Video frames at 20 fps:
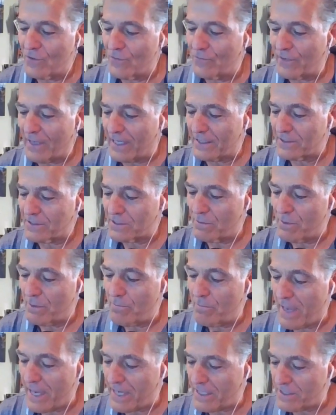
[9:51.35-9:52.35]
You've got some
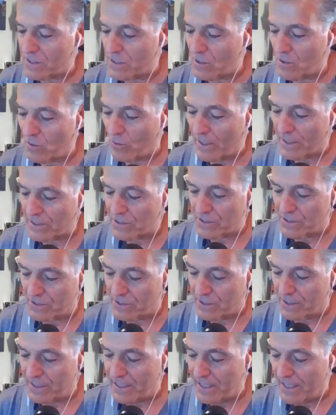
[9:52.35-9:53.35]
amazing
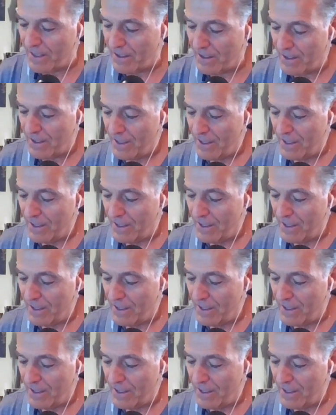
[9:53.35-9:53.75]
questions in there.